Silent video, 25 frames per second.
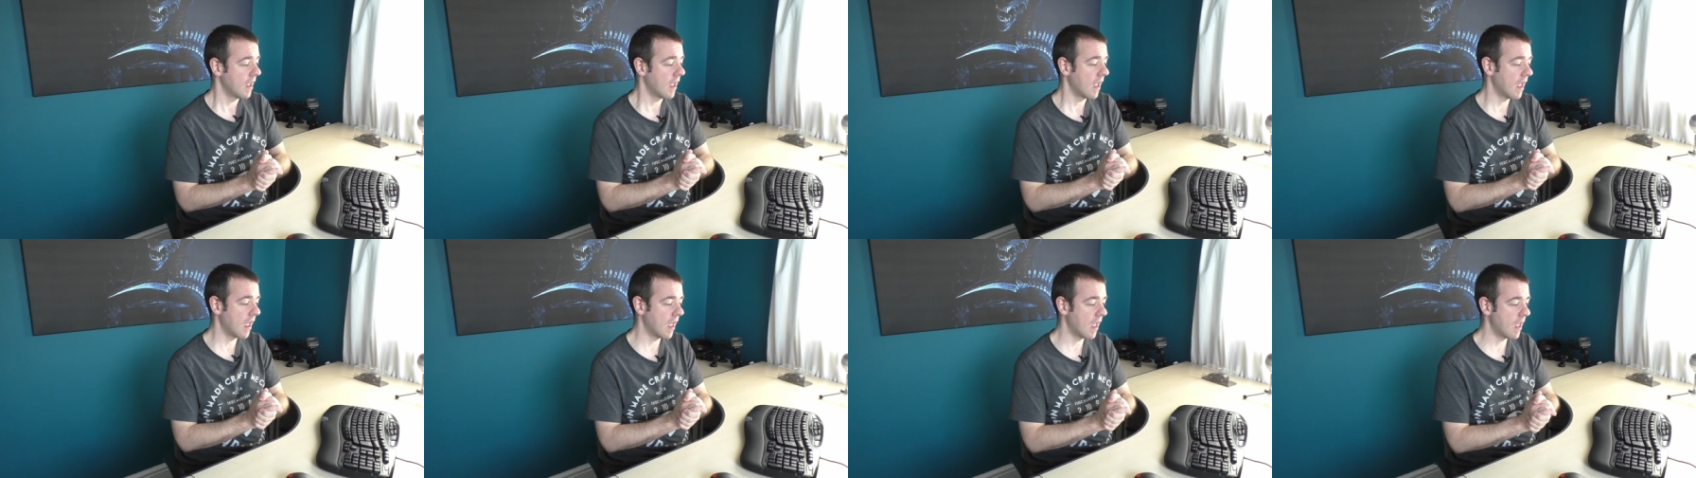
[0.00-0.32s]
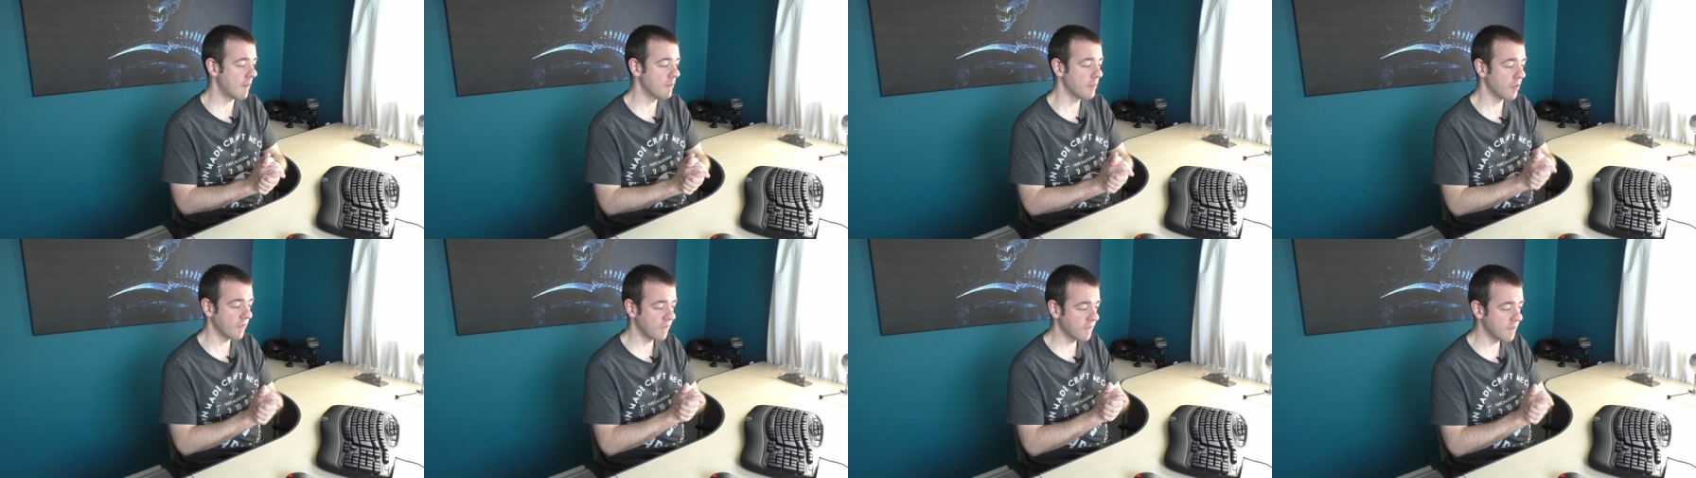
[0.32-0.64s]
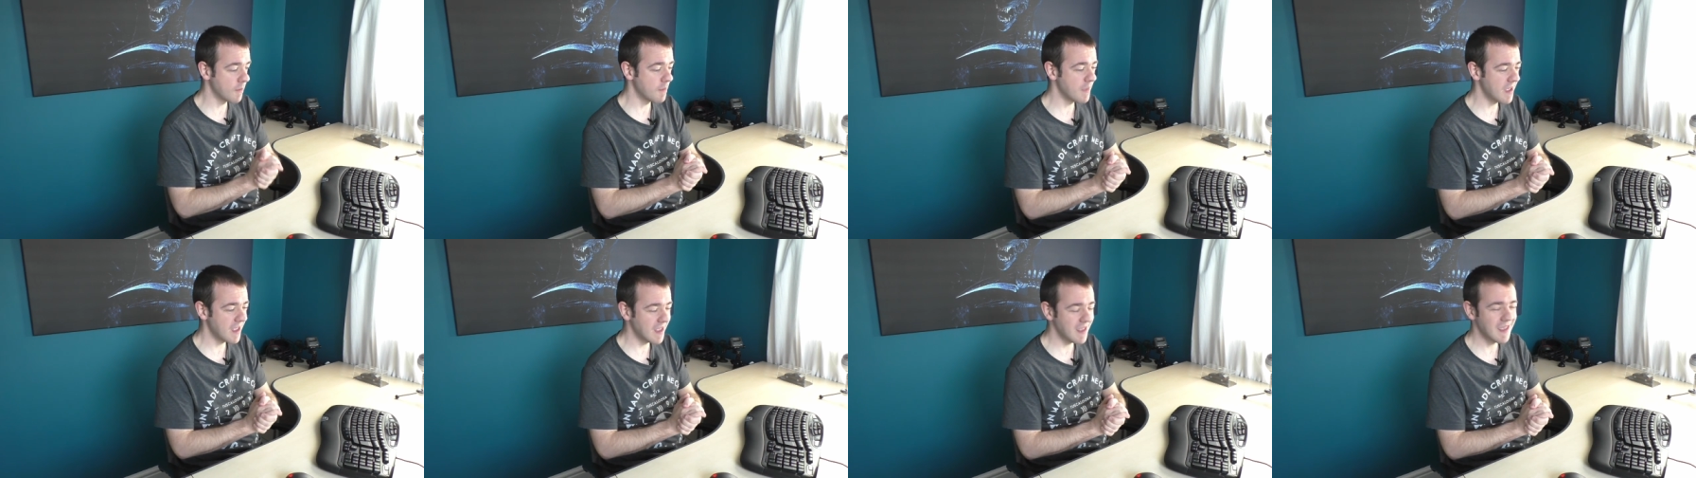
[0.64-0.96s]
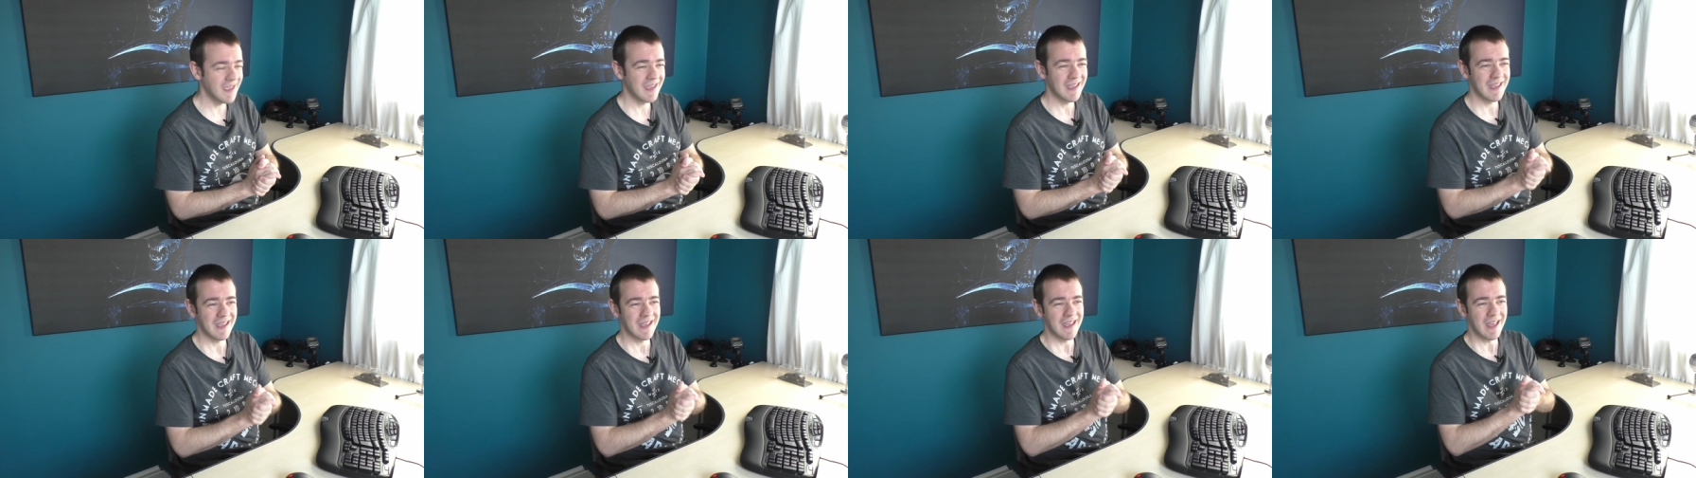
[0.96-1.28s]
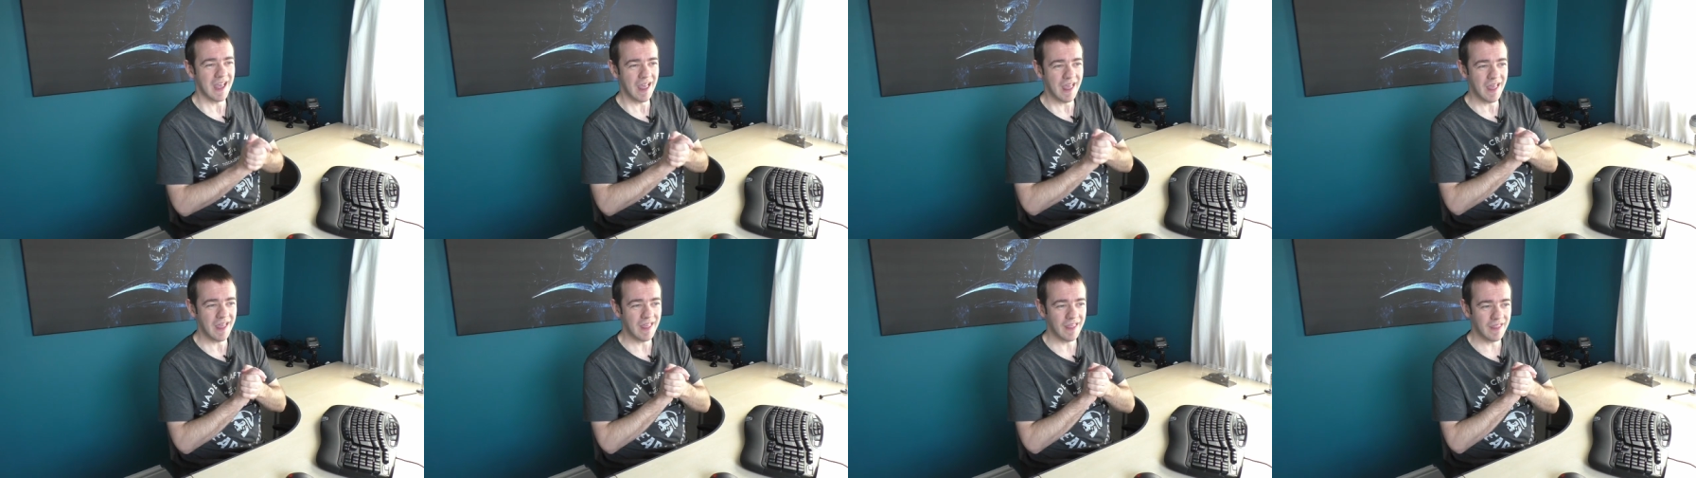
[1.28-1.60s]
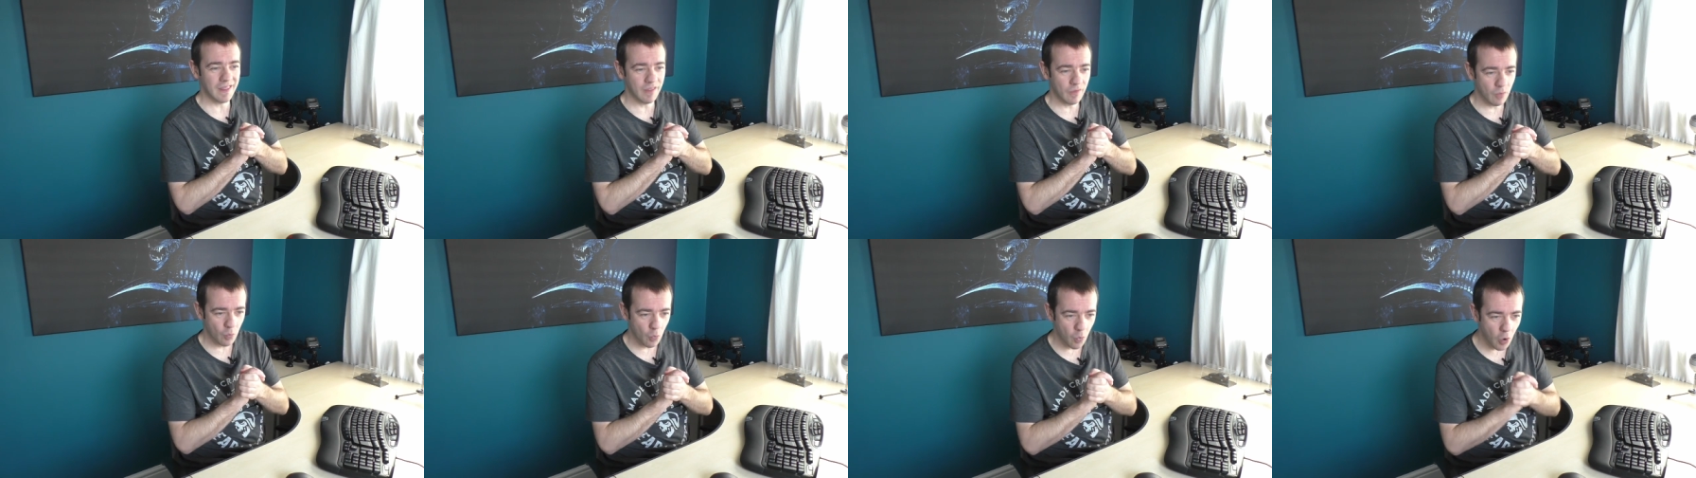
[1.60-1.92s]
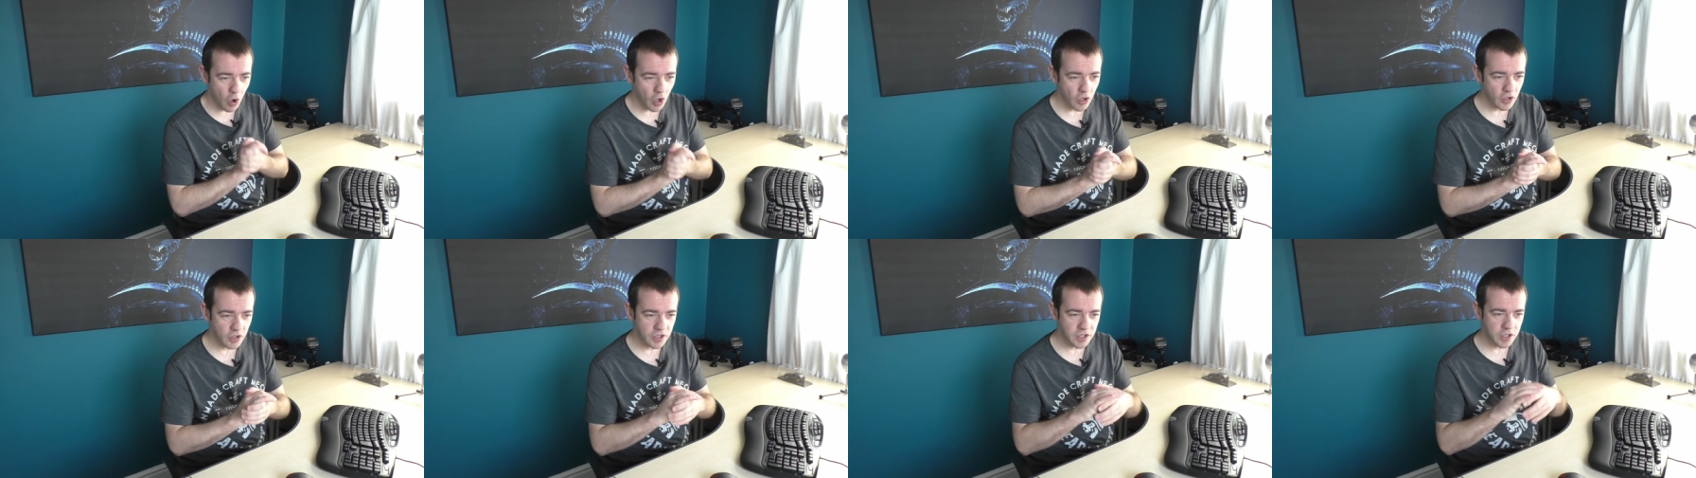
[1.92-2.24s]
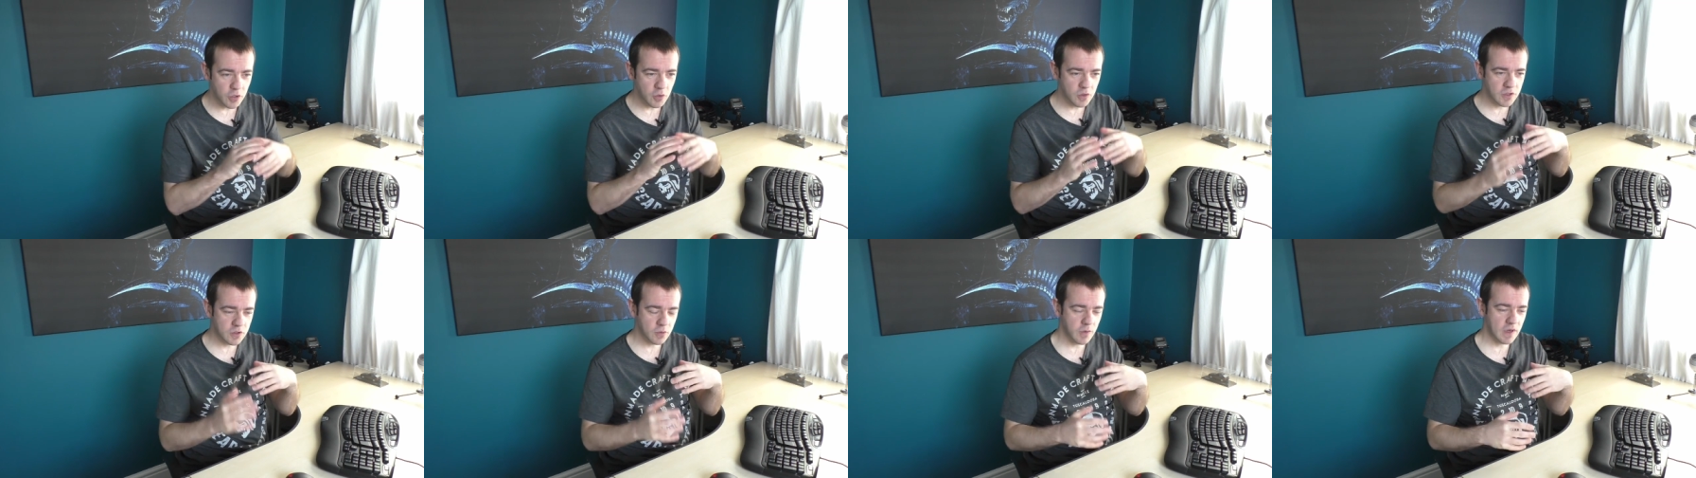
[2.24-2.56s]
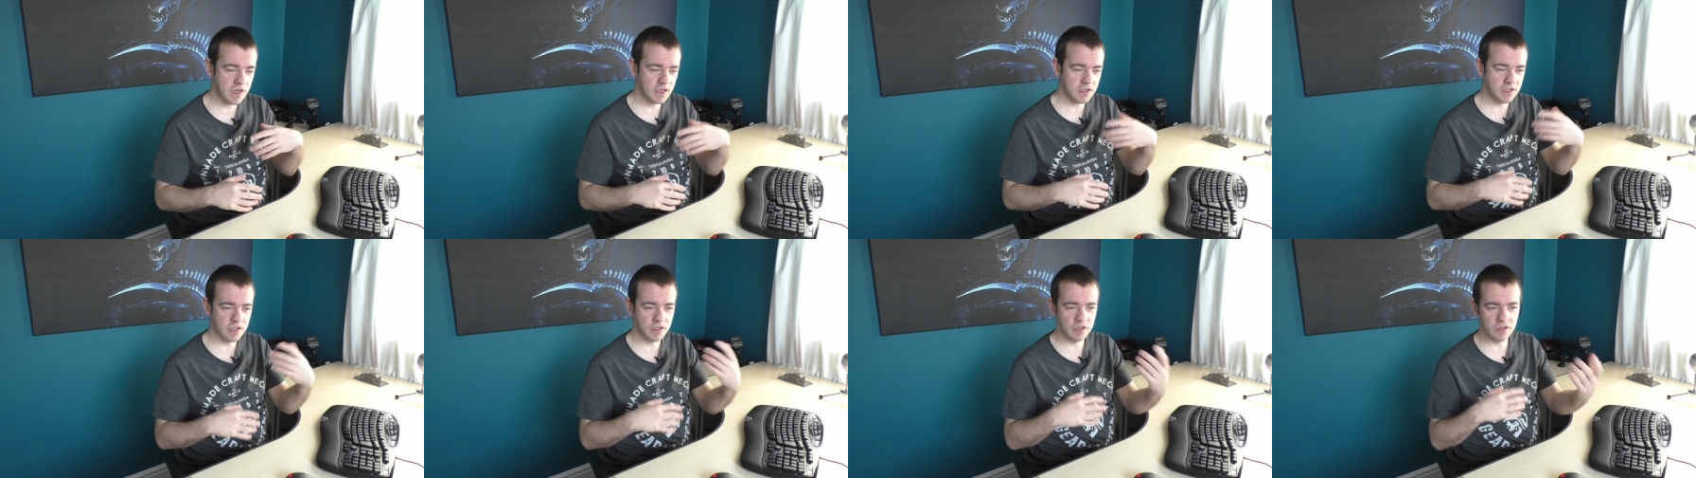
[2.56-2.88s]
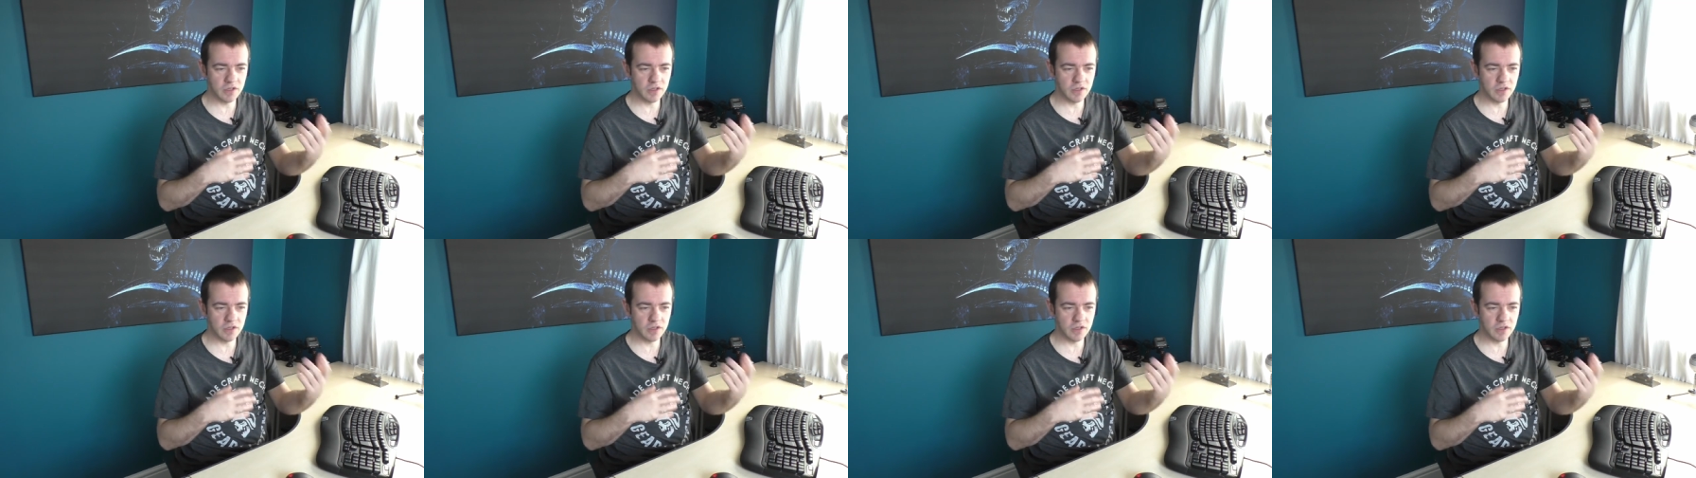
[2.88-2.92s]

um, but for me, what uSwitch